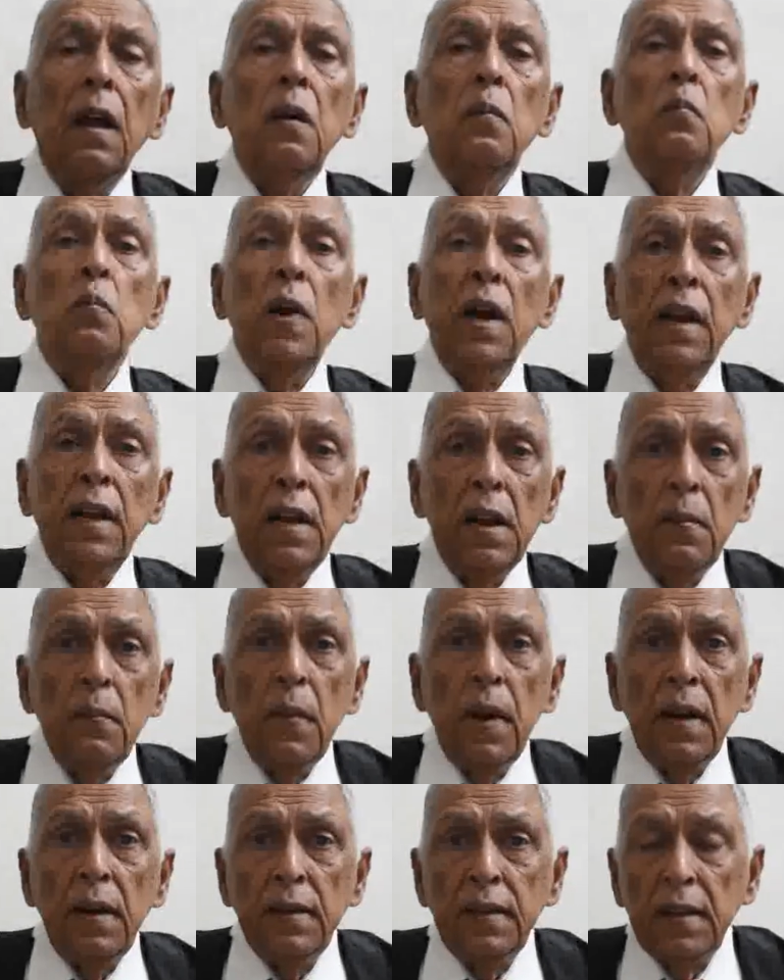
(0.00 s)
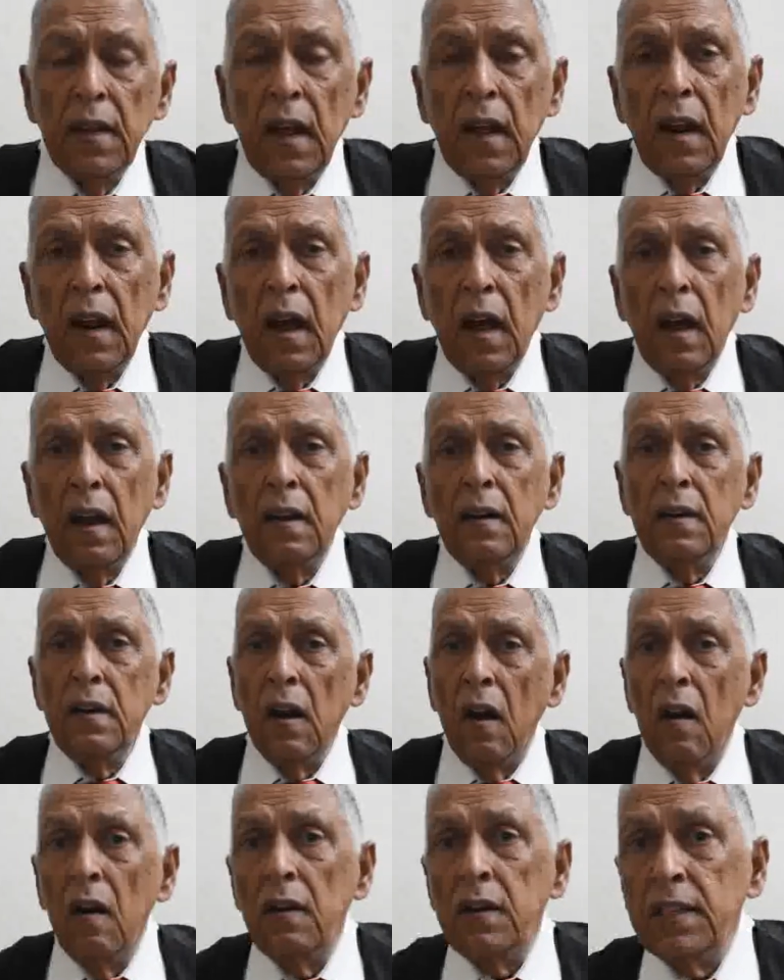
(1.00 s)
Mariam and Salar
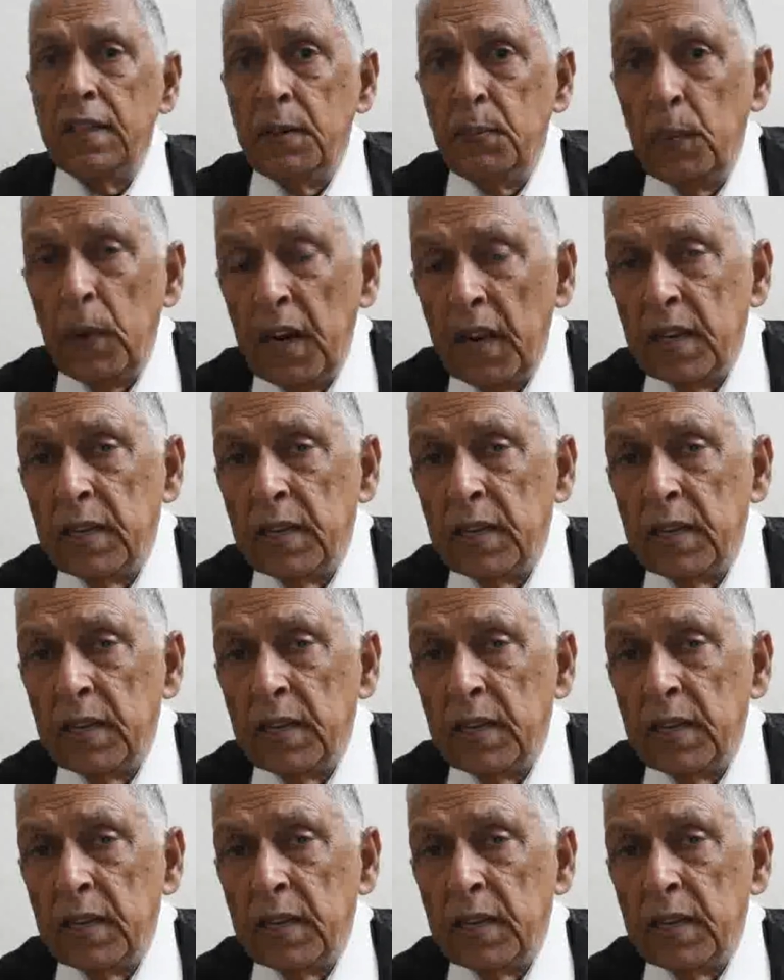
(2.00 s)
don't speak